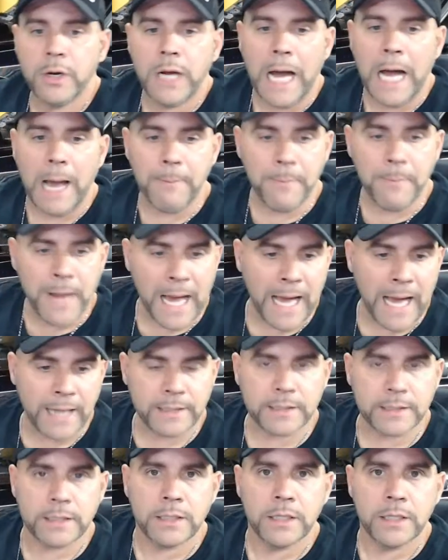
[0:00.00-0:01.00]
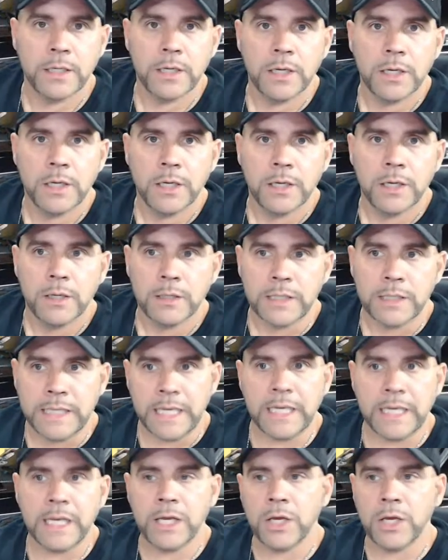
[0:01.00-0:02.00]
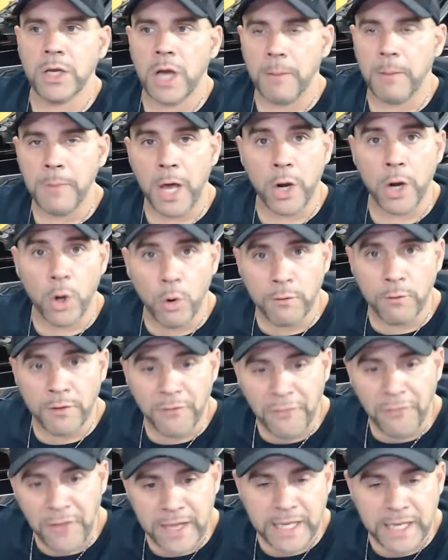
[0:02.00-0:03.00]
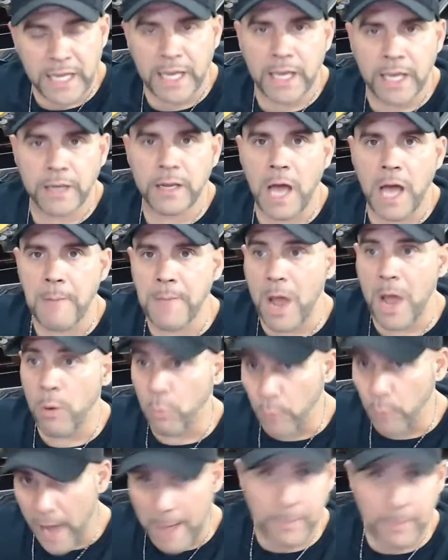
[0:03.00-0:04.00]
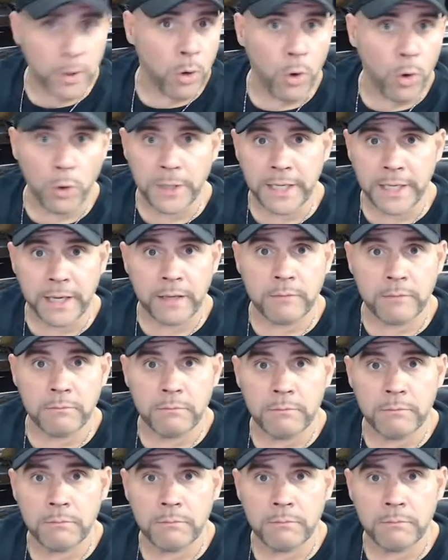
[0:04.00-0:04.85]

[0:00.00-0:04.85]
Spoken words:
I'm not overthinking it. I'm not rabbit holing it.